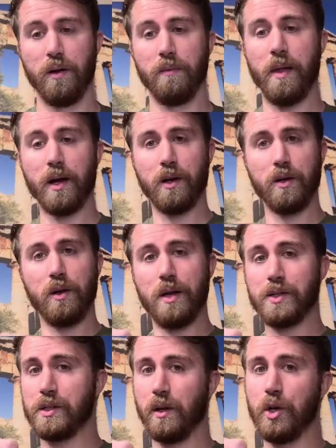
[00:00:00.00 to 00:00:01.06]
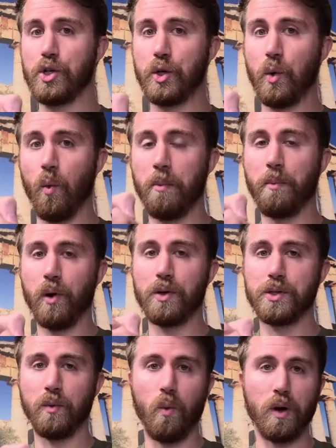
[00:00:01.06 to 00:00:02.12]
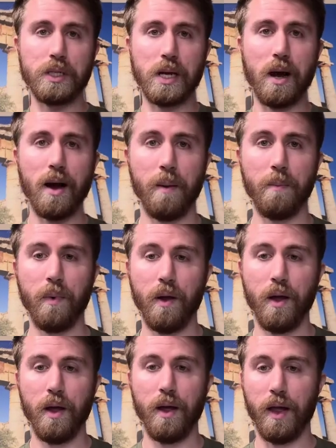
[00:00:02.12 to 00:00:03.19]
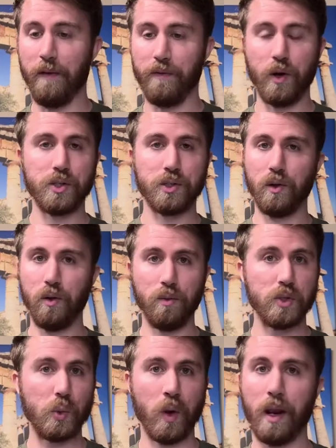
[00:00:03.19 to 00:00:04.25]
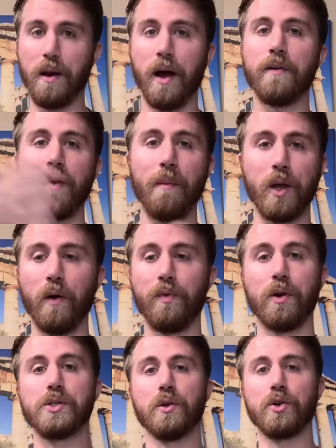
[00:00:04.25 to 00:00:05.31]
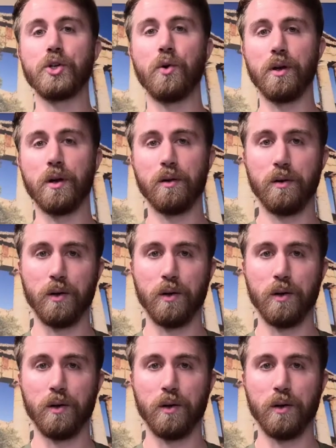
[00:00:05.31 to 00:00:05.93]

I'm not going to necessarily shoot one person one time if they're still swinging a knife at me or if they're still shooting.